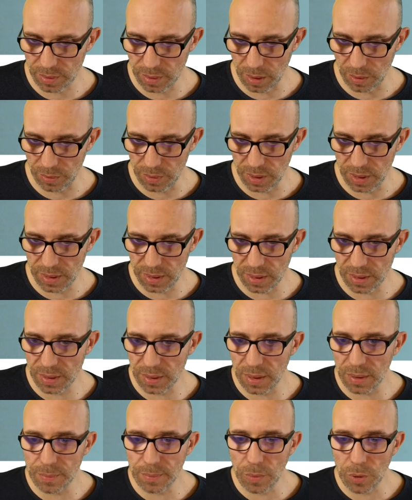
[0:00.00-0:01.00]
Now, this is
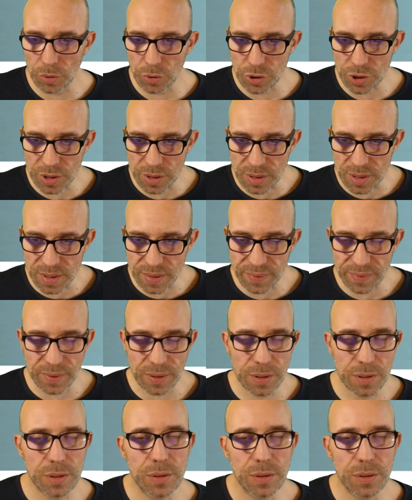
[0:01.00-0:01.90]
Inmotion's first